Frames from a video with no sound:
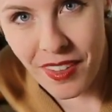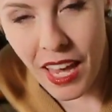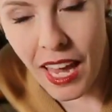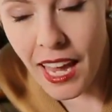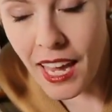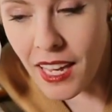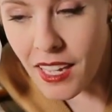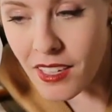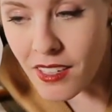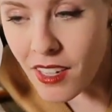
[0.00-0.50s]

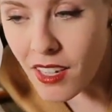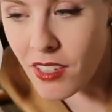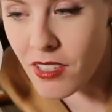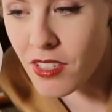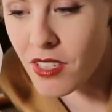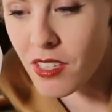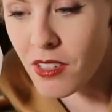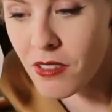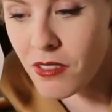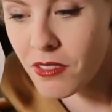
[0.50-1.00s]
And
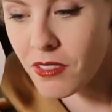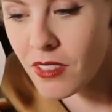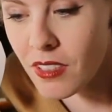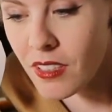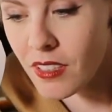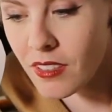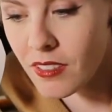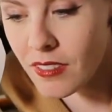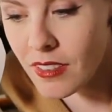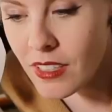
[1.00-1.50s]
also,
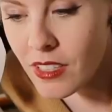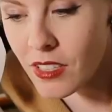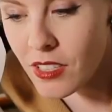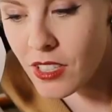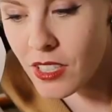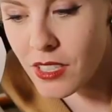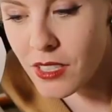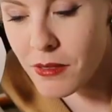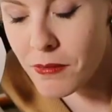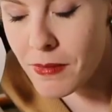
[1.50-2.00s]
it's
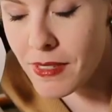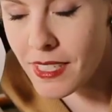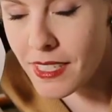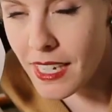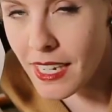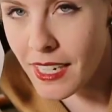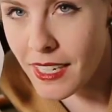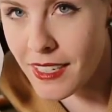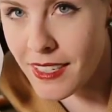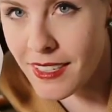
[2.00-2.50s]
just
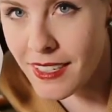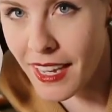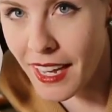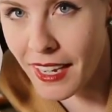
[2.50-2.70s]
mistakes,